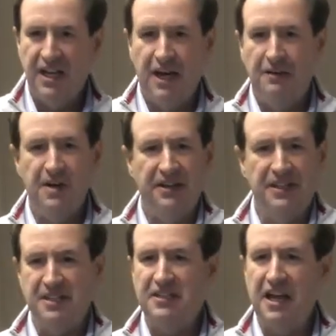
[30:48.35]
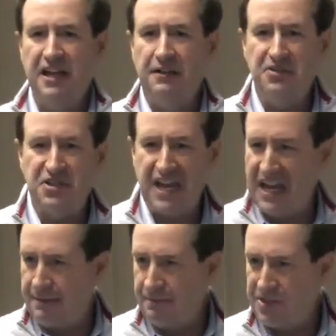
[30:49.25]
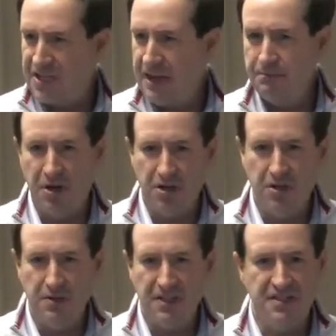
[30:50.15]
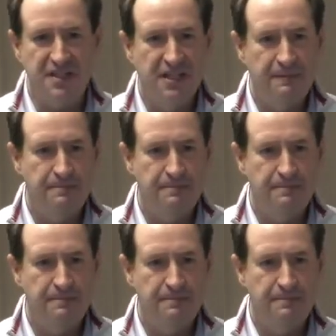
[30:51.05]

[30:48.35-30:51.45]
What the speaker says: about the son of Sam Berkowitz.